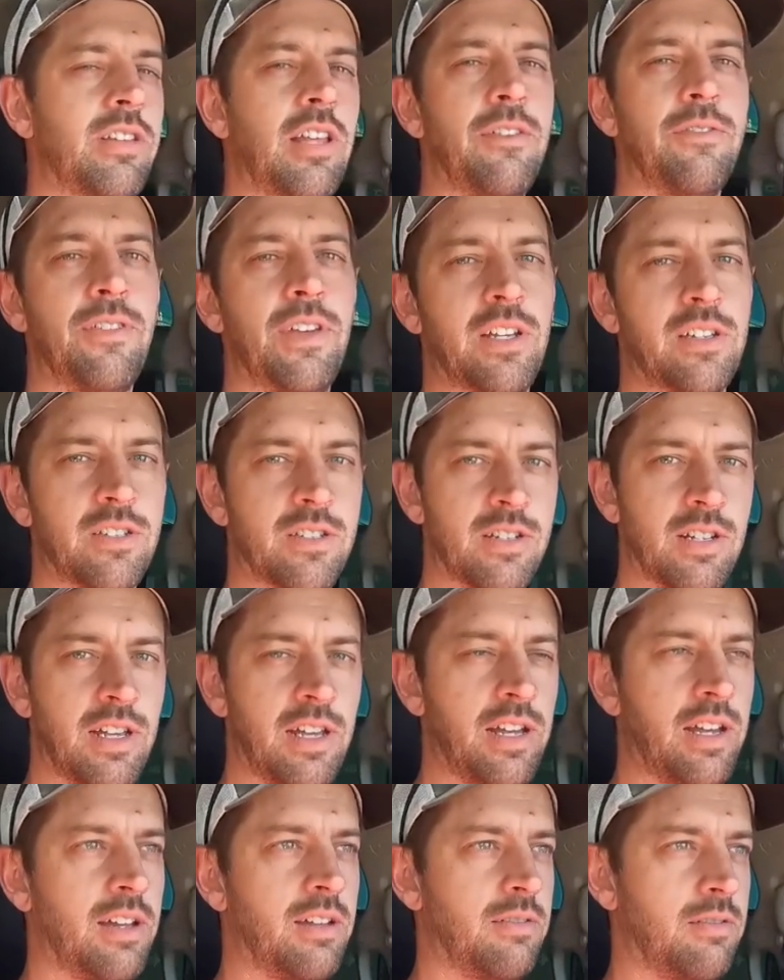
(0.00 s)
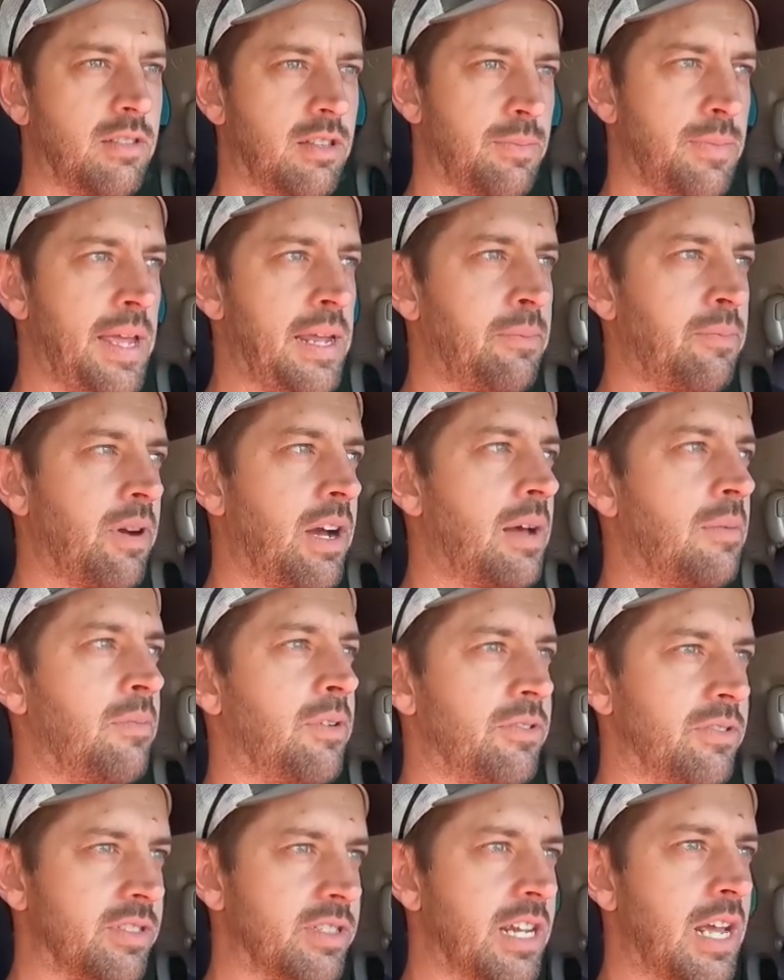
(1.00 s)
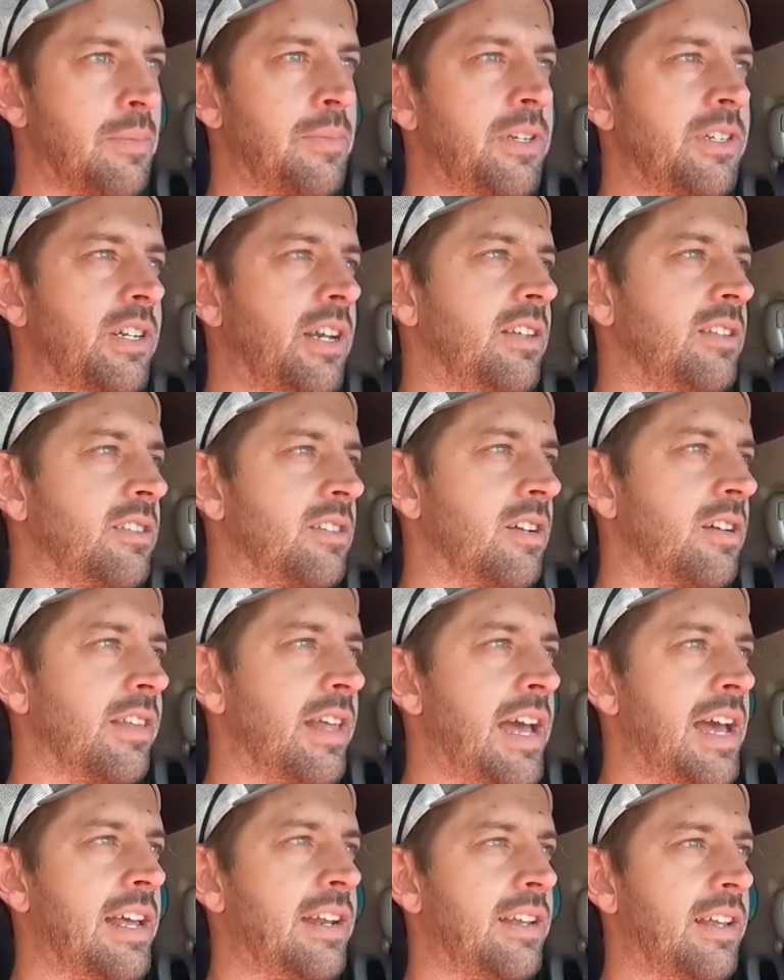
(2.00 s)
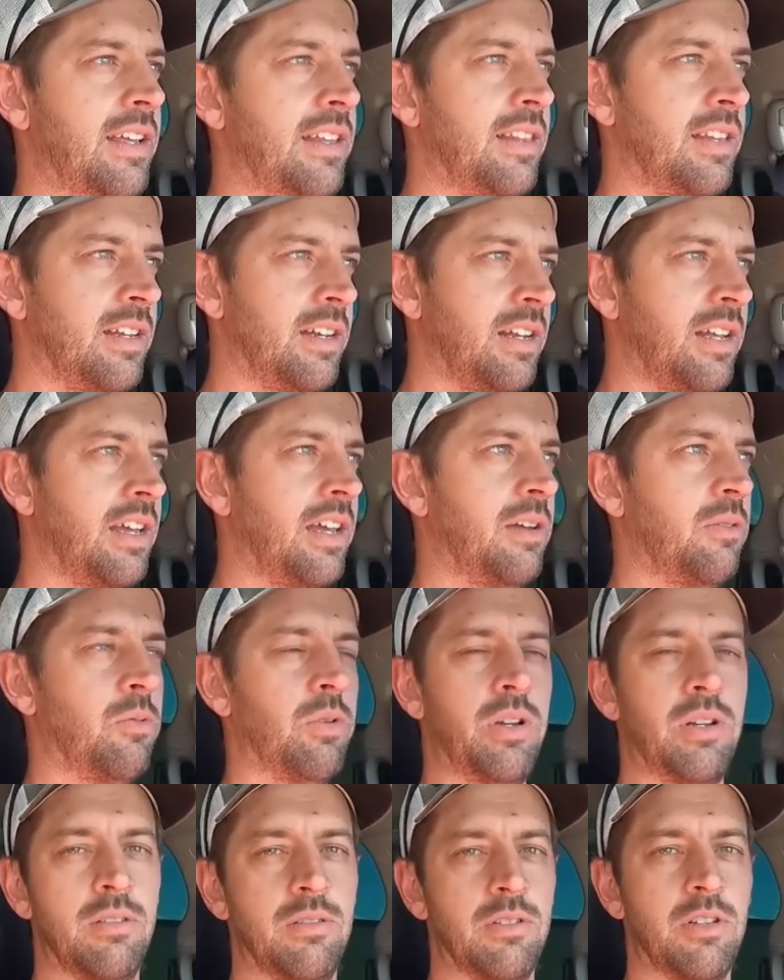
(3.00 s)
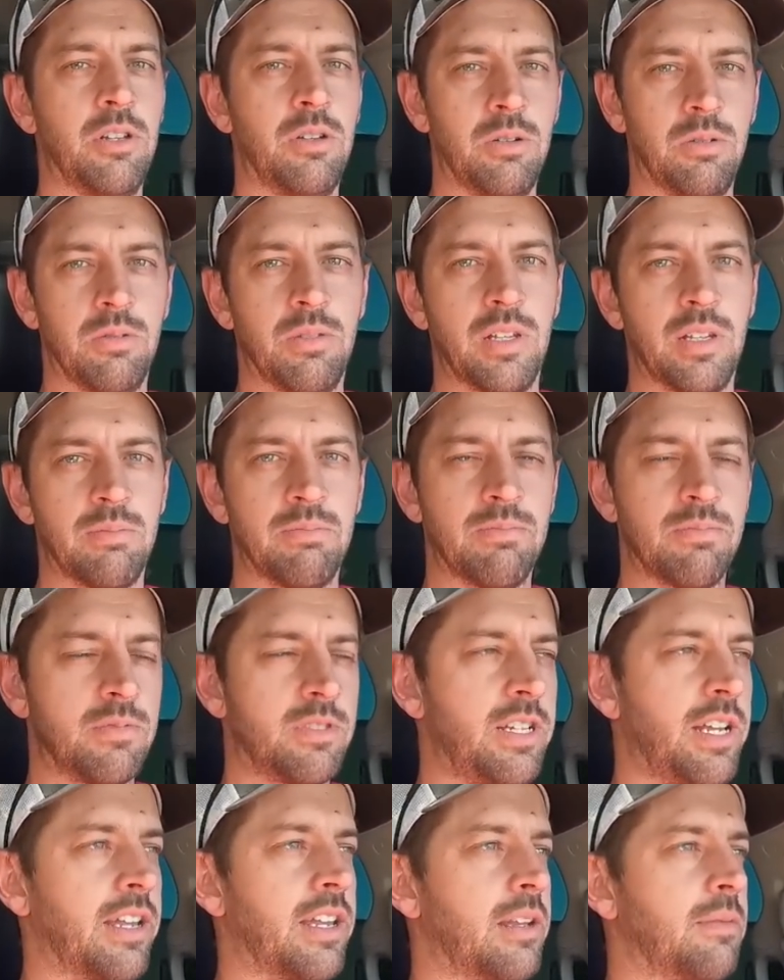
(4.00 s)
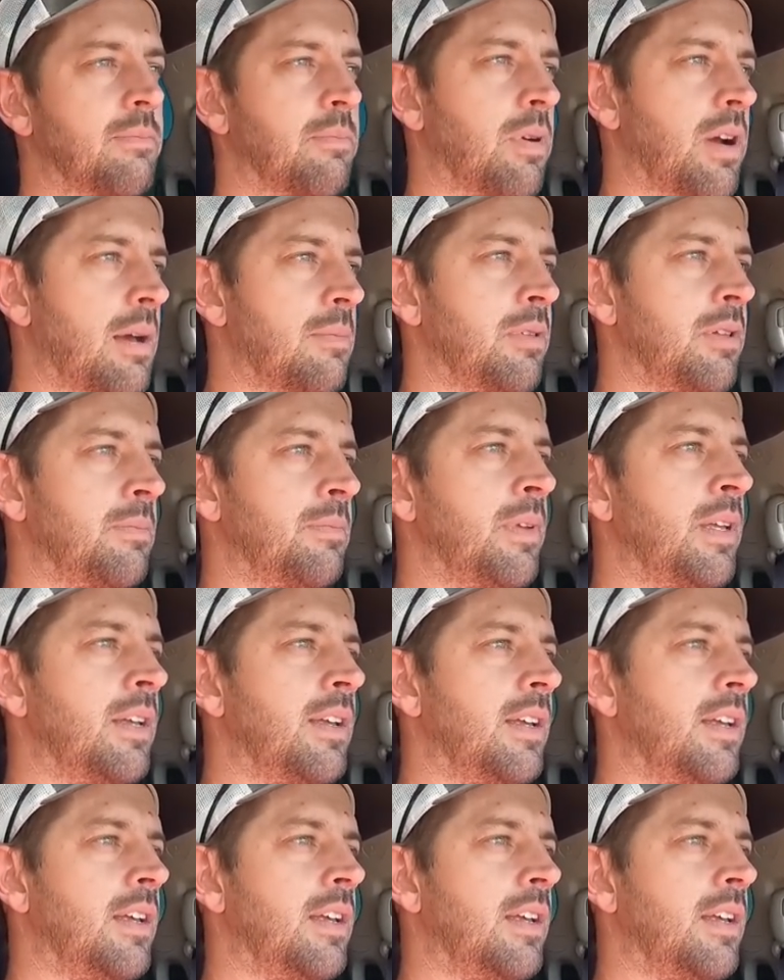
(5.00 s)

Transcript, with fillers: They fixed uh, the main problem, which was timing chains and all that, and then uh, it wouldn't do the second problem